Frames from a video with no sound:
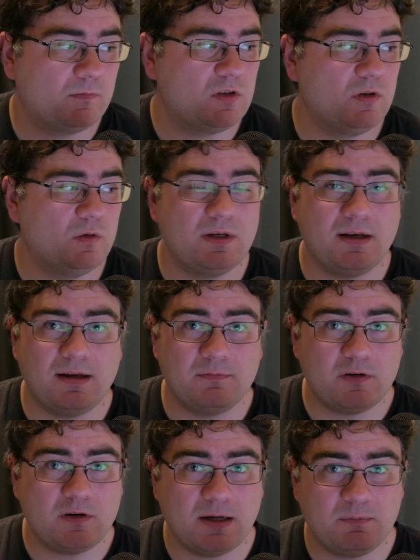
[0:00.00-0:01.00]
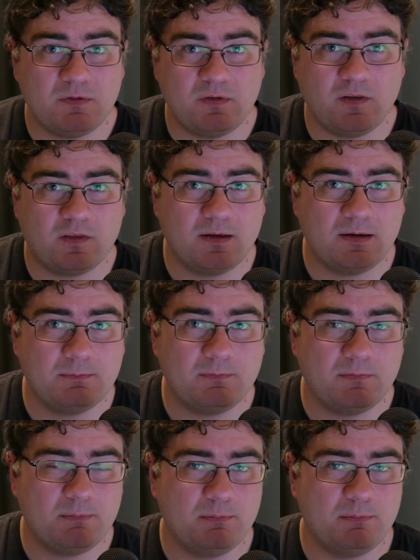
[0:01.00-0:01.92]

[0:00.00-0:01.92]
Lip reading: So yeah, I'm very happy with them,